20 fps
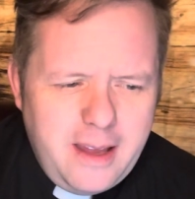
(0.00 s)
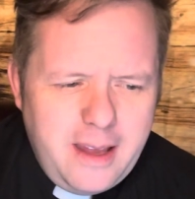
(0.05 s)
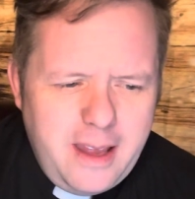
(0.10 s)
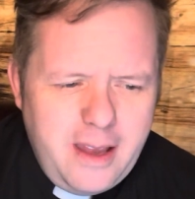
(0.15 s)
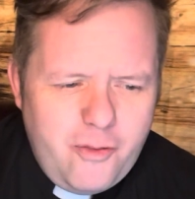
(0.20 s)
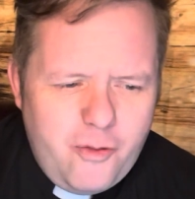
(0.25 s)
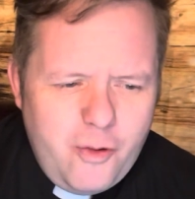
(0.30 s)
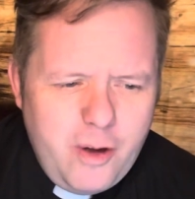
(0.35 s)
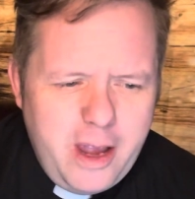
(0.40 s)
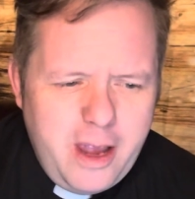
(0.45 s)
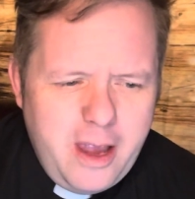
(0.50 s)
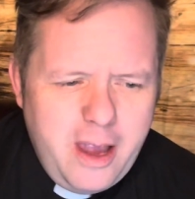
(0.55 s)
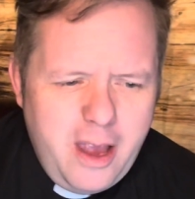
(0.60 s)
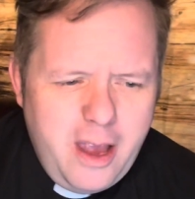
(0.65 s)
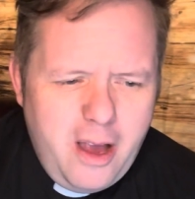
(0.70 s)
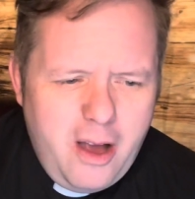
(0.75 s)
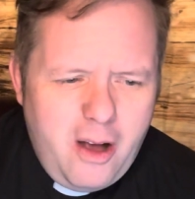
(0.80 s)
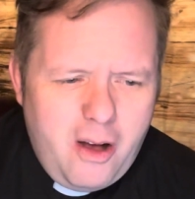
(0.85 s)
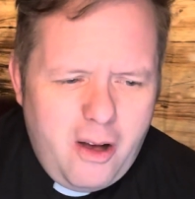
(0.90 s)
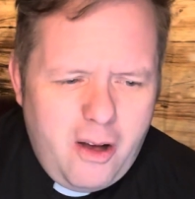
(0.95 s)
if we
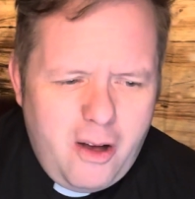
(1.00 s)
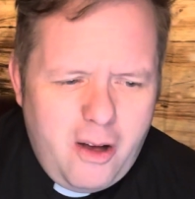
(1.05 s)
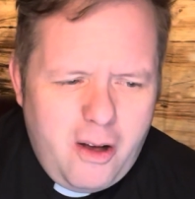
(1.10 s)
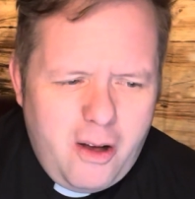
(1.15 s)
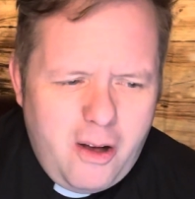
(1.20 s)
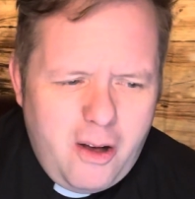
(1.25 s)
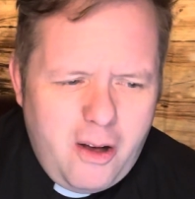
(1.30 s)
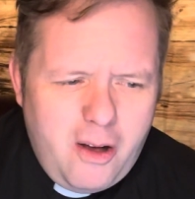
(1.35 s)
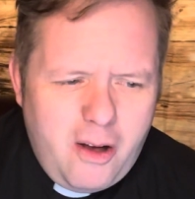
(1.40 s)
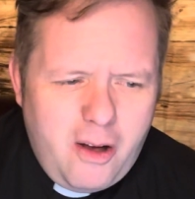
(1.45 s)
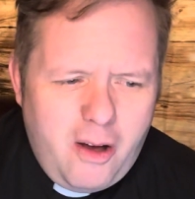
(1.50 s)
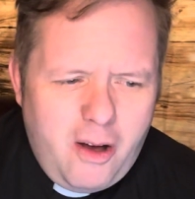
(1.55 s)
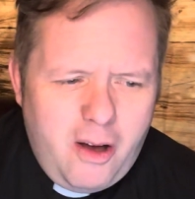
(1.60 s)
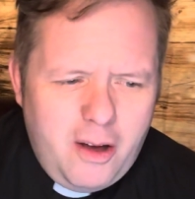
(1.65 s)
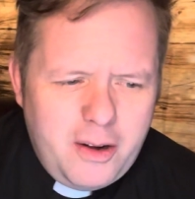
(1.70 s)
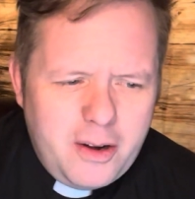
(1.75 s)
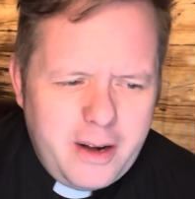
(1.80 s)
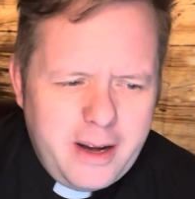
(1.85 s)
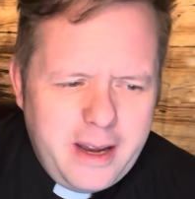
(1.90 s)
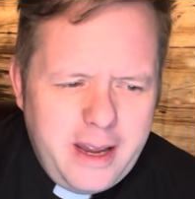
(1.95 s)

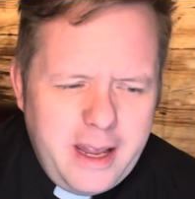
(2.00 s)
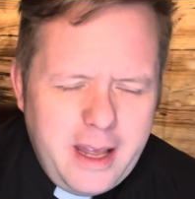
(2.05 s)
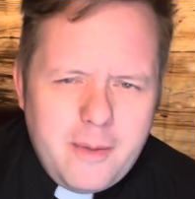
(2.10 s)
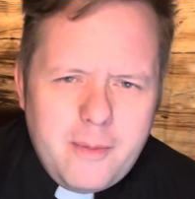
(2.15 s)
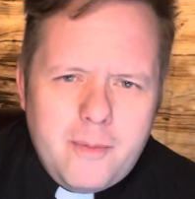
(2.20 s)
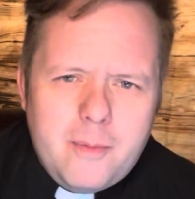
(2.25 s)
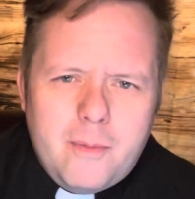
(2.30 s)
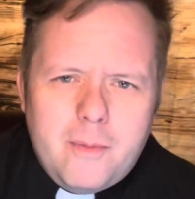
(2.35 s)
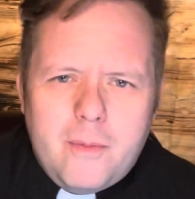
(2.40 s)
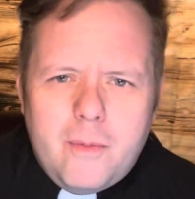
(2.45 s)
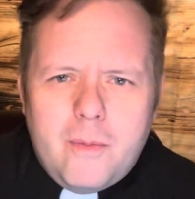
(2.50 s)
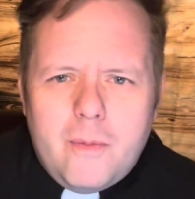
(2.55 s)
honor him,